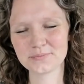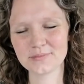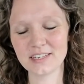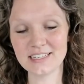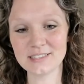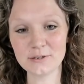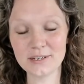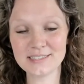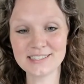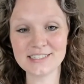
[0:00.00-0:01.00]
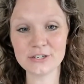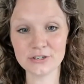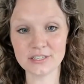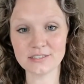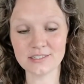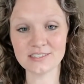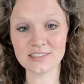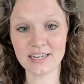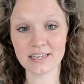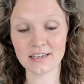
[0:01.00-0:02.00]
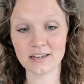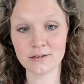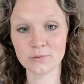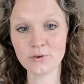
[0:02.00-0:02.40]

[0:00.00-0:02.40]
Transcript: It's serious. It's like you